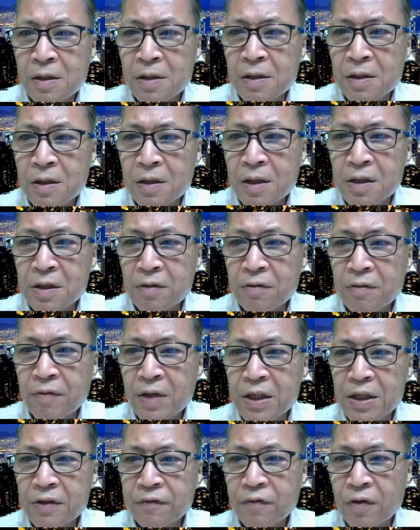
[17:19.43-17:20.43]
This is the raised
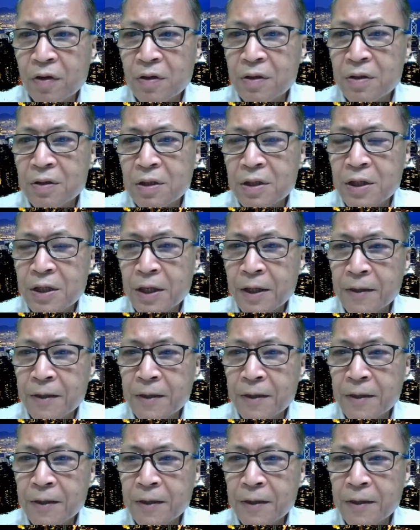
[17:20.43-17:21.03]
floor here.